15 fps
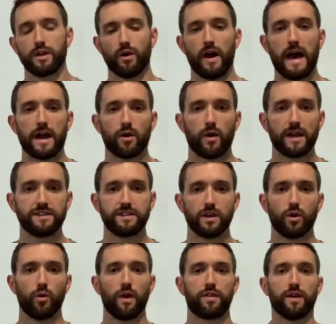how do I
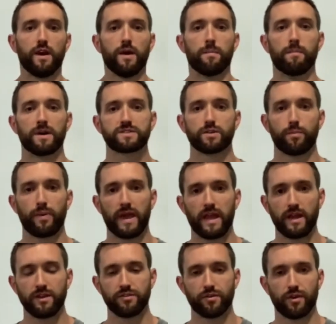deal with muscle
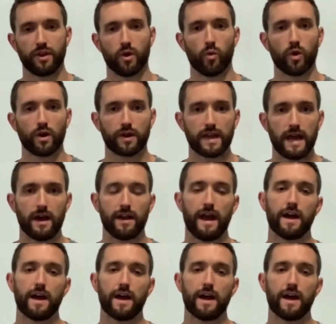pain during a workout?